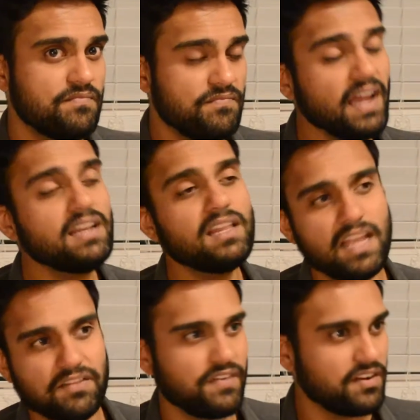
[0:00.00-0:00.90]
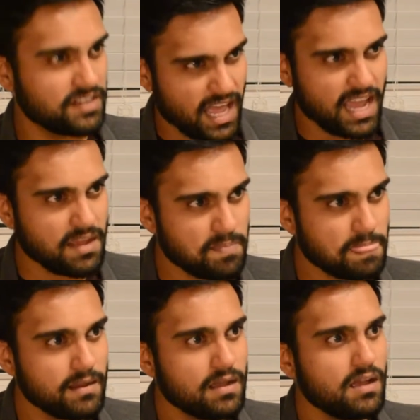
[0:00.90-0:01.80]
Finally, I found a guy.
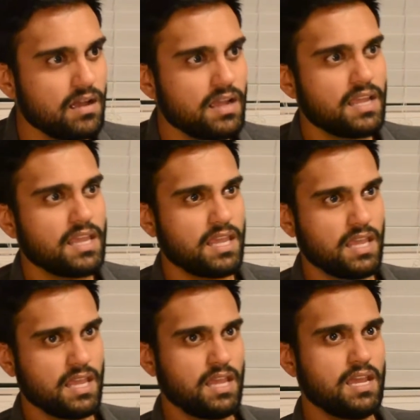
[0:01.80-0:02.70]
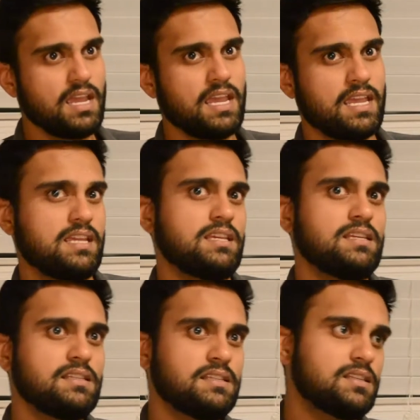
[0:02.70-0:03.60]
He
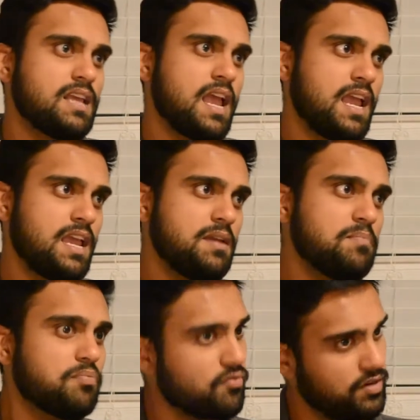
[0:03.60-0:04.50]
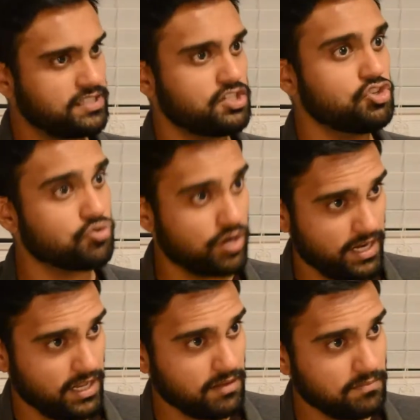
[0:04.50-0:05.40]
is a priest in
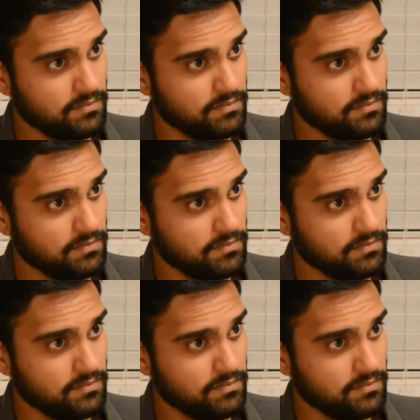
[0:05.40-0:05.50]
training.